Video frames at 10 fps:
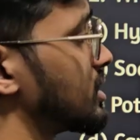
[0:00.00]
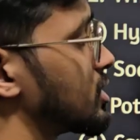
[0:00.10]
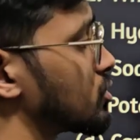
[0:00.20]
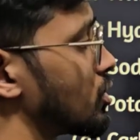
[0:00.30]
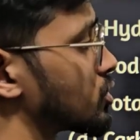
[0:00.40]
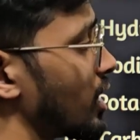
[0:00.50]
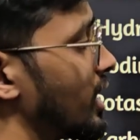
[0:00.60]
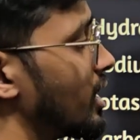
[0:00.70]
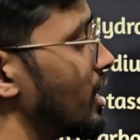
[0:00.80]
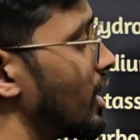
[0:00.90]
This is also
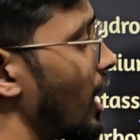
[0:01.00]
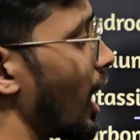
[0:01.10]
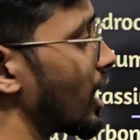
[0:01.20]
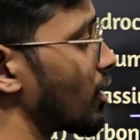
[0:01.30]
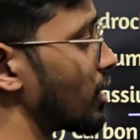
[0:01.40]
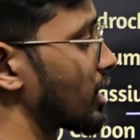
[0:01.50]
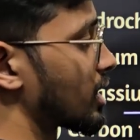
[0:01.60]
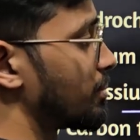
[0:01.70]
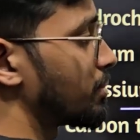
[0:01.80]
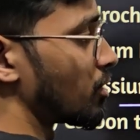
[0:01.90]
an ionic
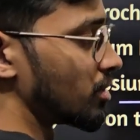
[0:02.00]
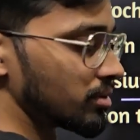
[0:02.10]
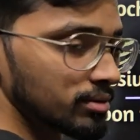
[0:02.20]
compound.